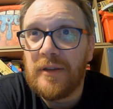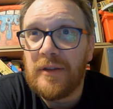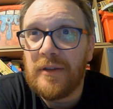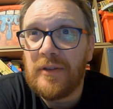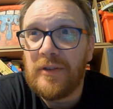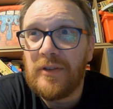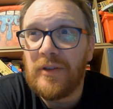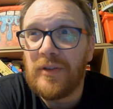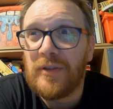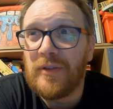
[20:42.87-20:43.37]

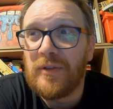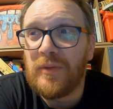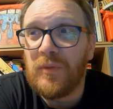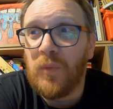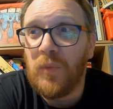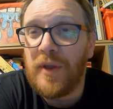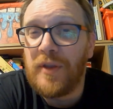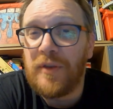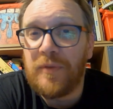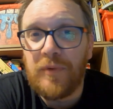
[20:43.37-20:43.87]
just
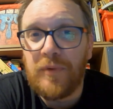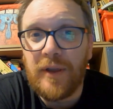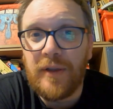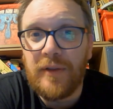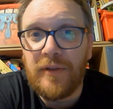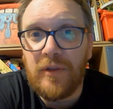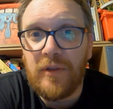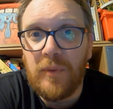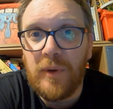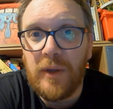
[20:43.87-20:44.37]
whispering into
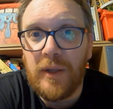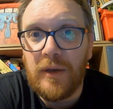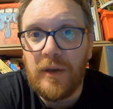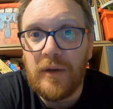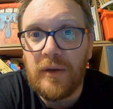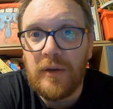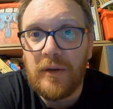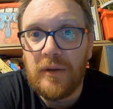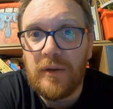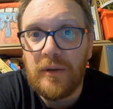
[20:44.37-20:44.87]
the wind.
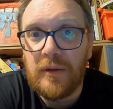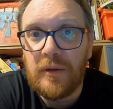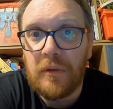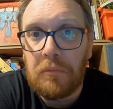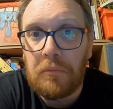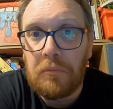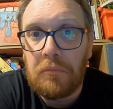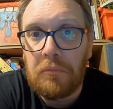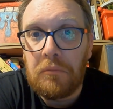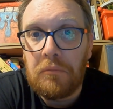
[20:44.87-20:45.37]

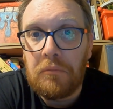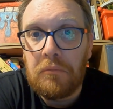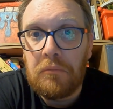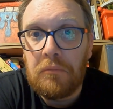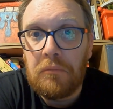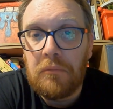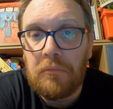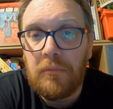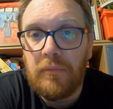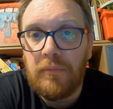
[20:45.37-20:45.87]

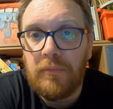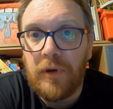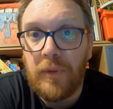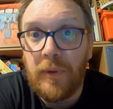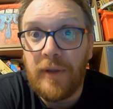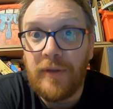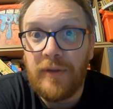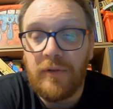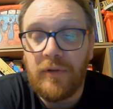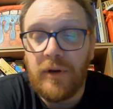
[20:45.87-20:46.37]

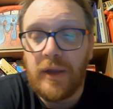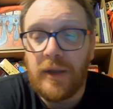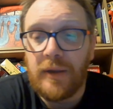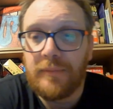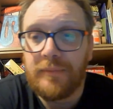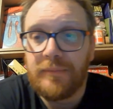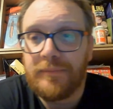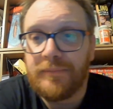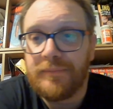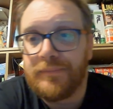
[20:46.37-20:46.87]
Poetic, right?
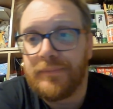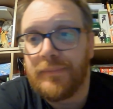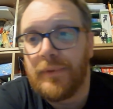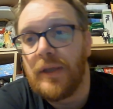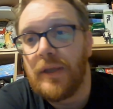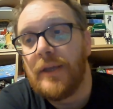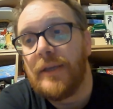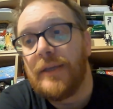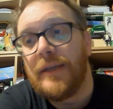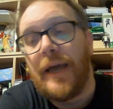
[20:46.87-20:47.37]

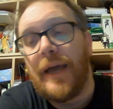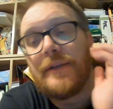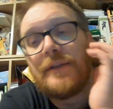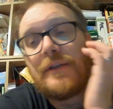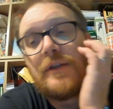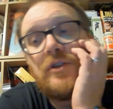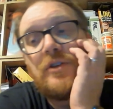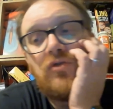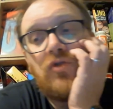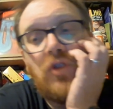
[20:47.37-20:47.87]
Yeah, so
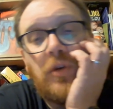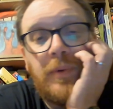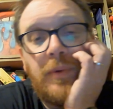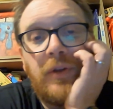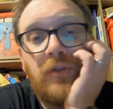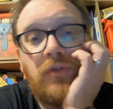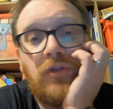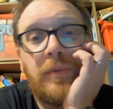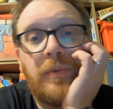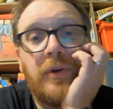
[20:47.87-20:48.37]
just drop a
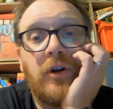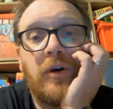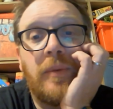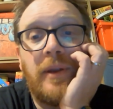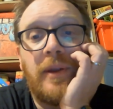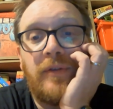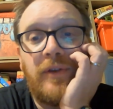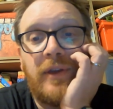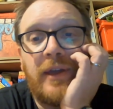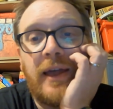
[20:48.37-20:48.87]
comment
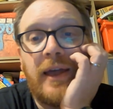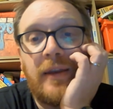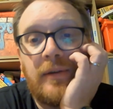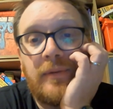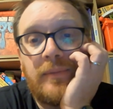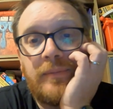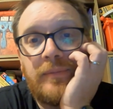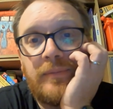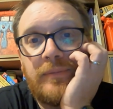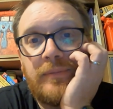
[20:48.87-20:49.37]
if you can.
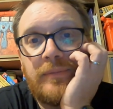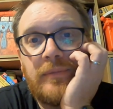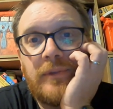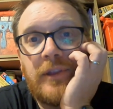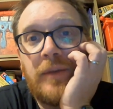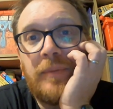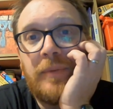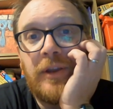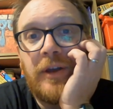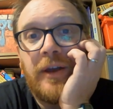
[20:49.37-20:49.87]

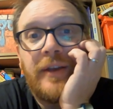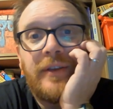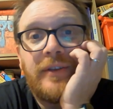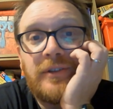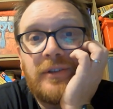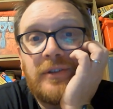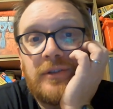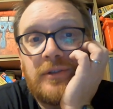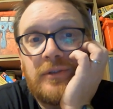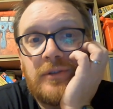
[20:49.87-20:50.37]
It'd be nice.
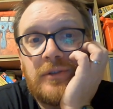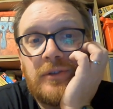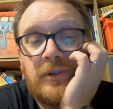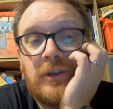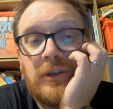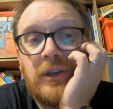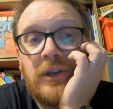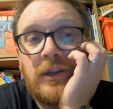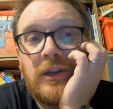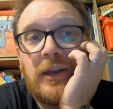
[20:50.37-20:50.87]

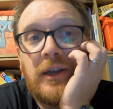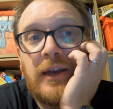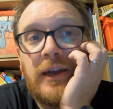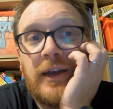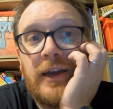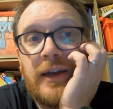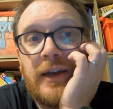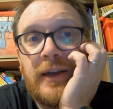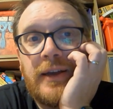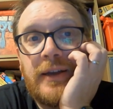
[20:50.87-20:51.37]

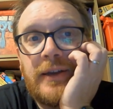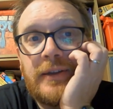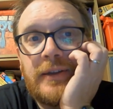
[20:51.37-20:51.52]
I